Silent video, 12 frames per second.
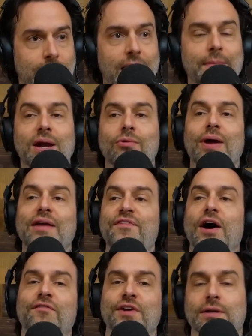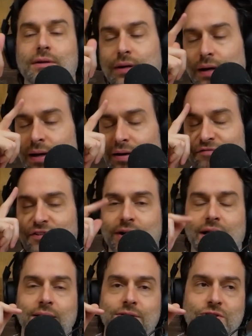Get me a red velvet
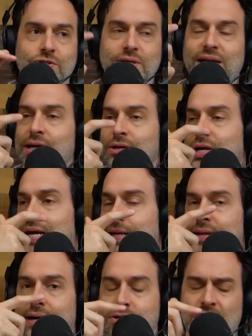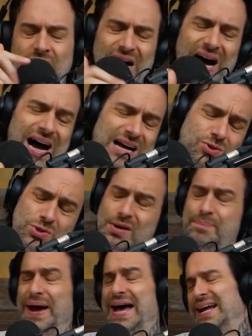fucking just eating that. Ah, this was
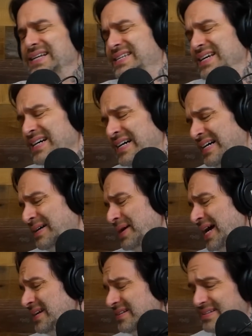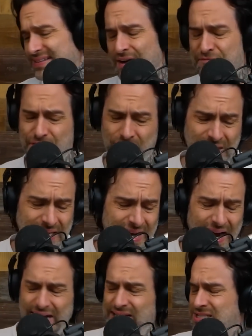a bad idea, huh, man? I
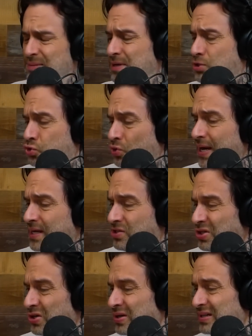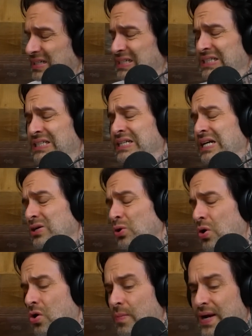need something to drink, dude. Oh, I got to go
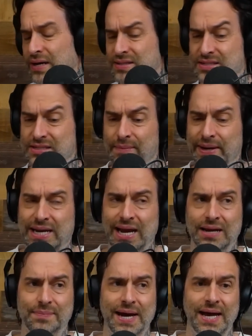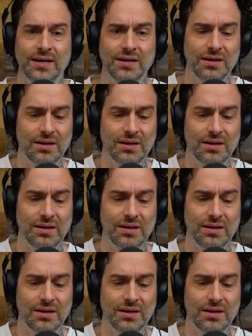home. I got a stomach ache, man.